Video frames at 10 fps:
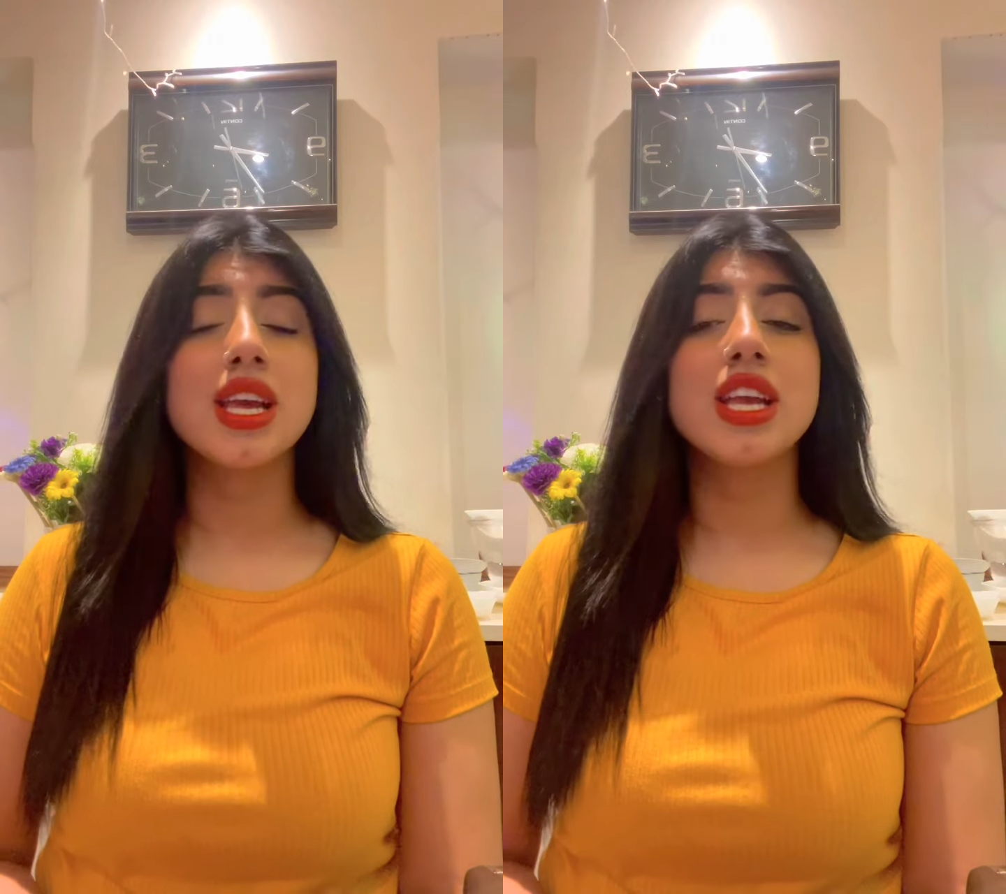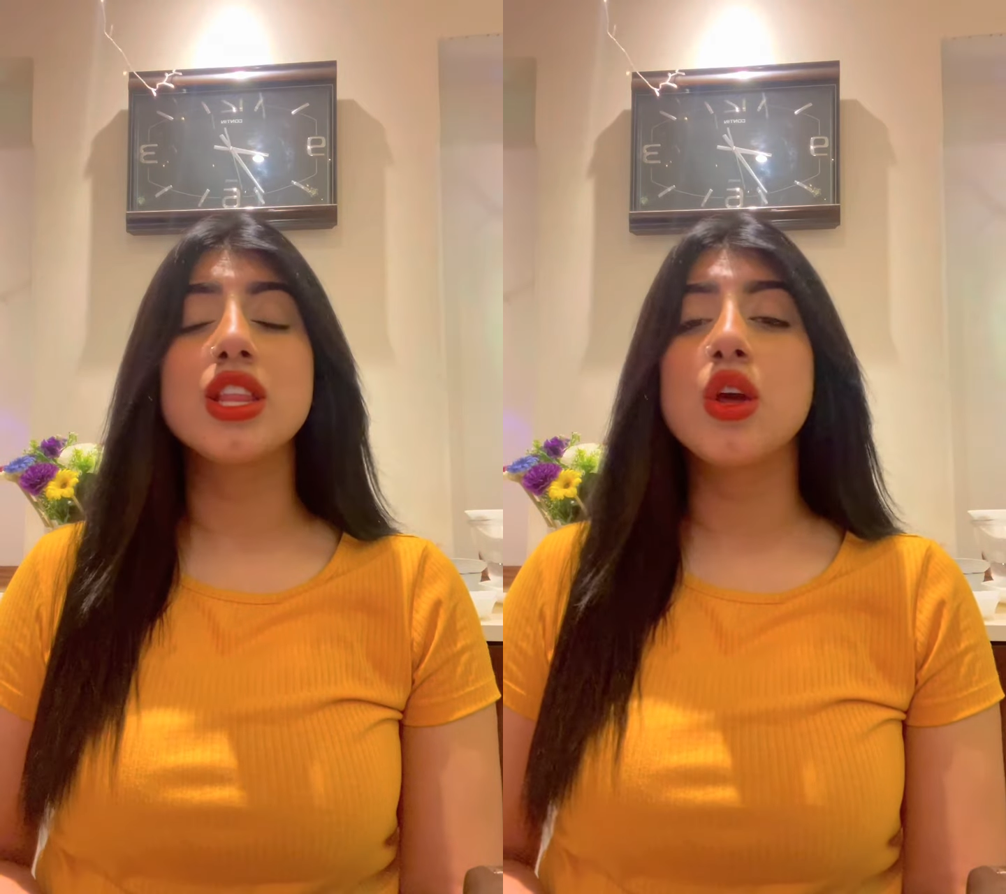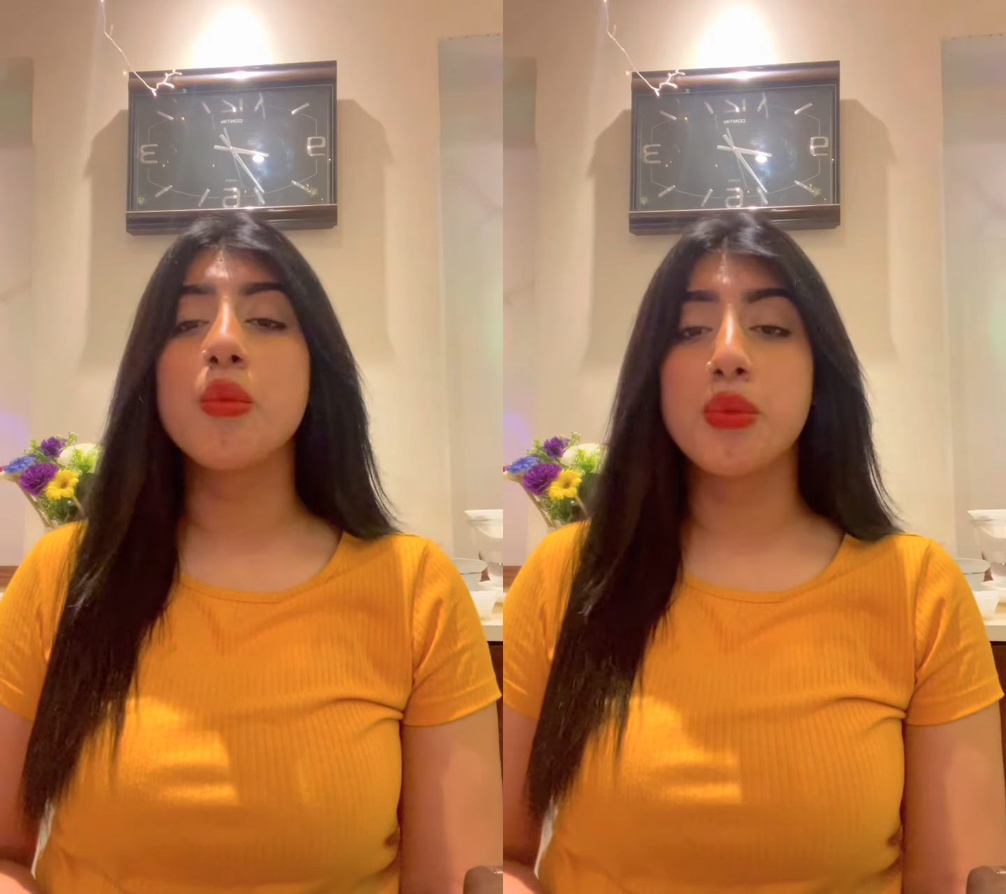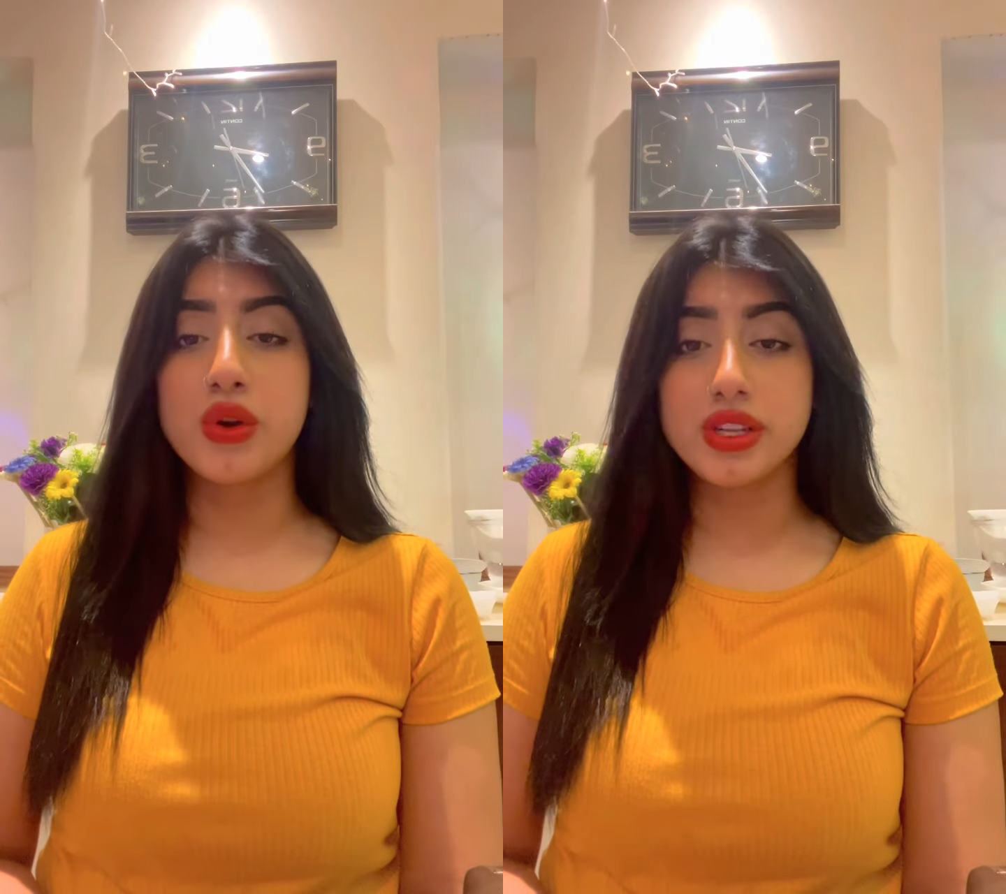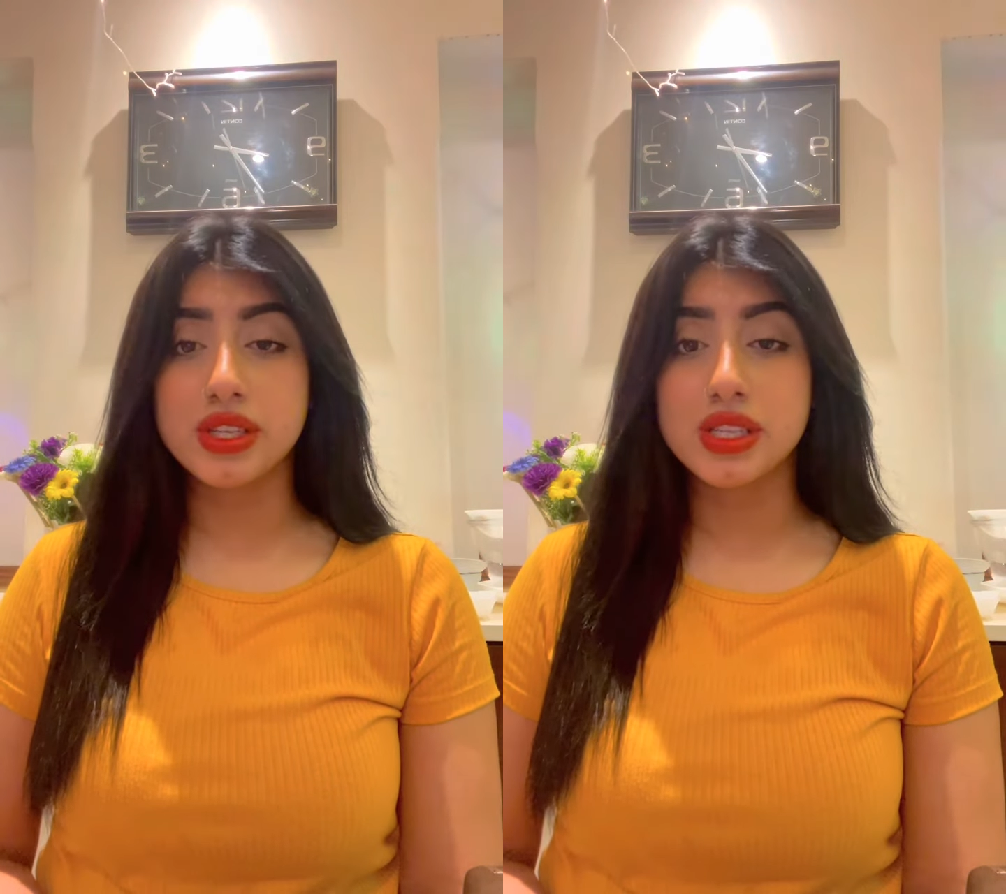is
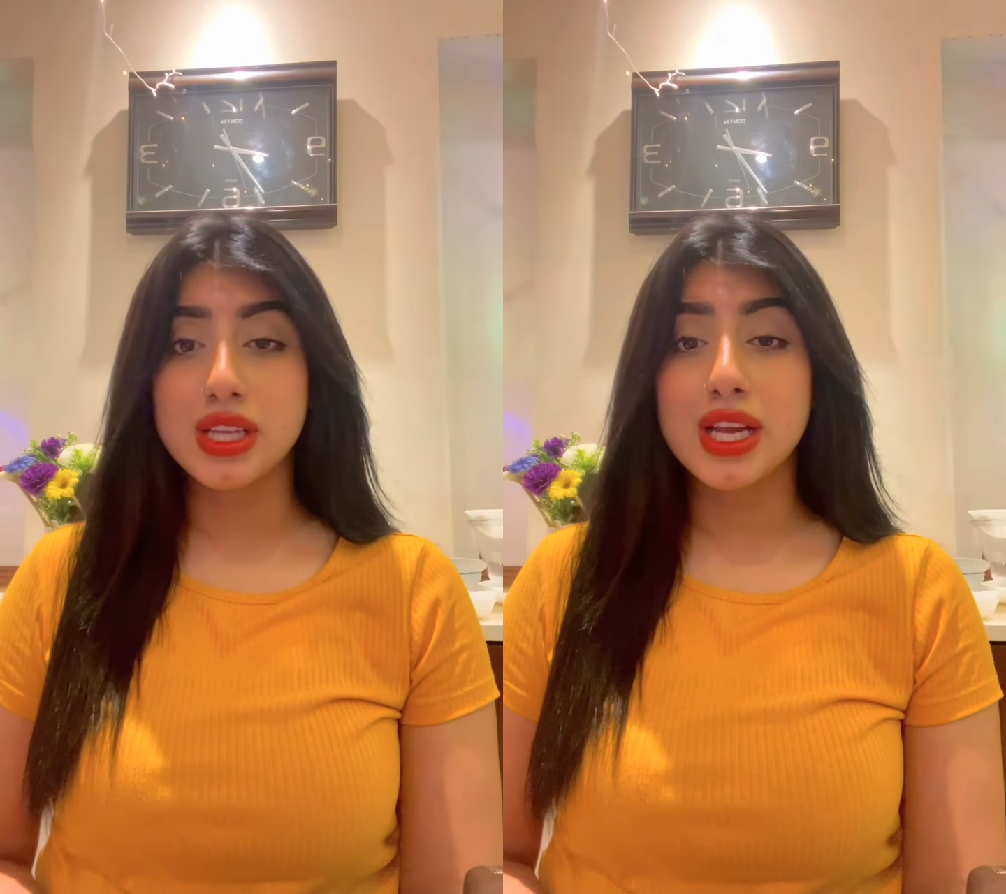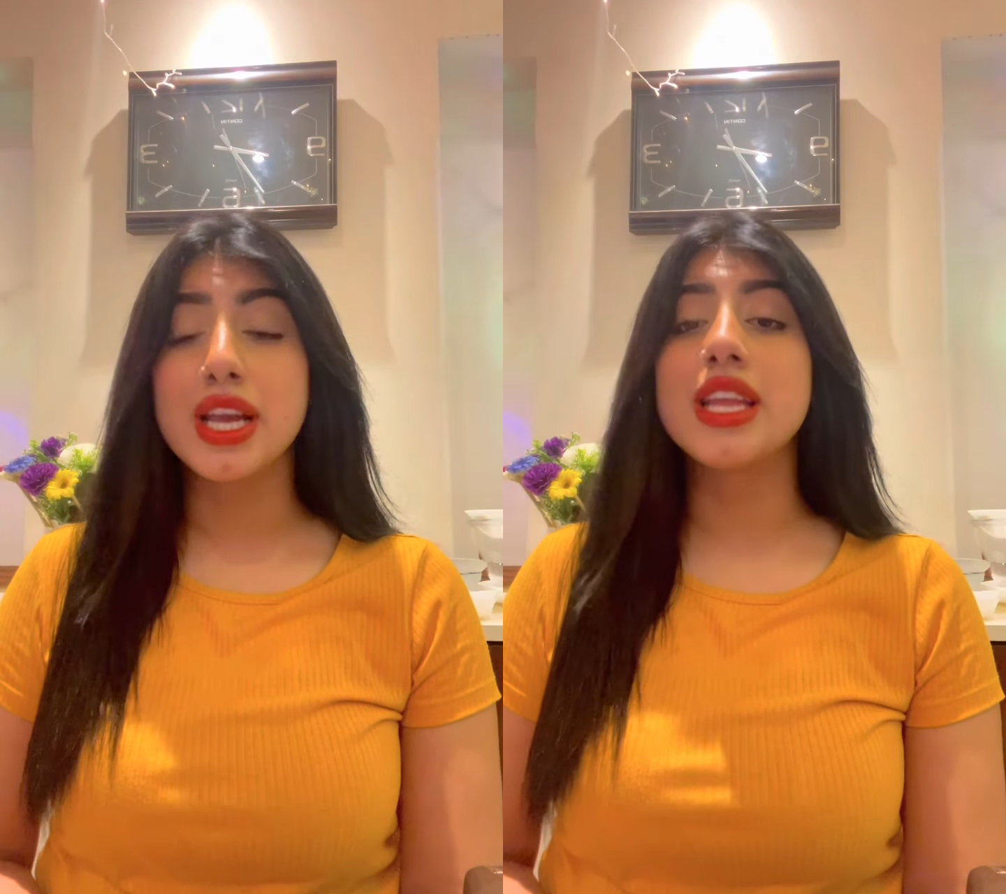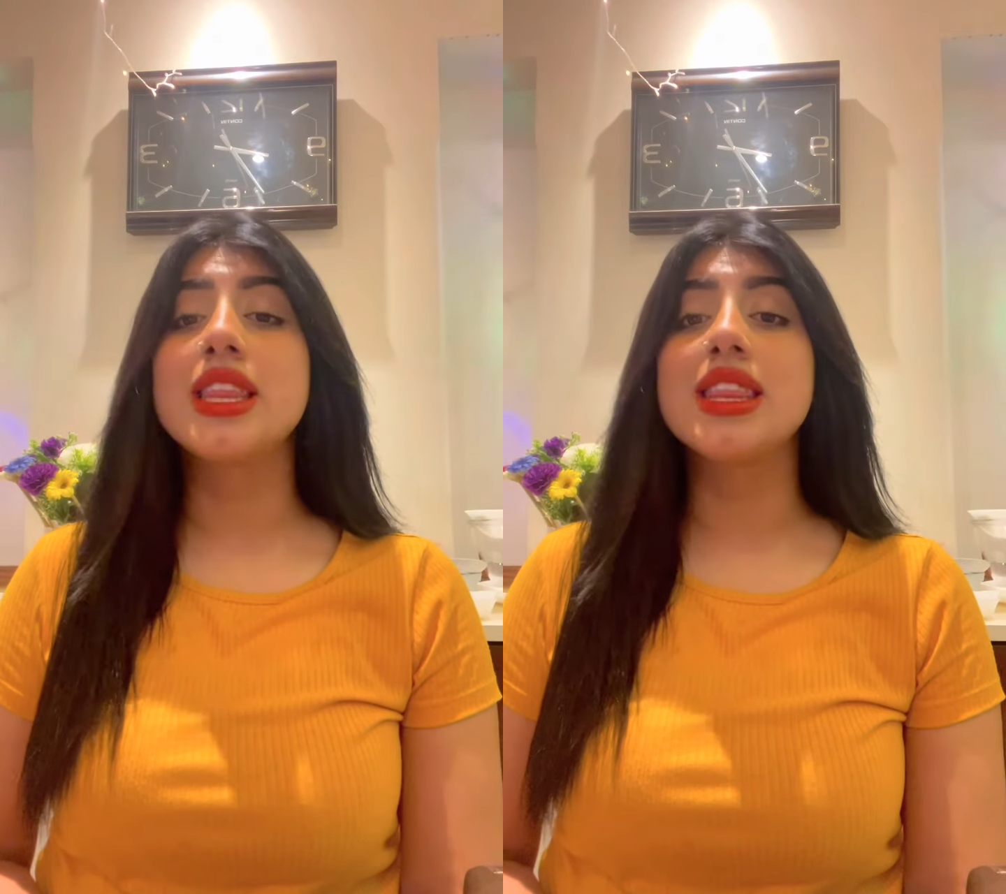important, is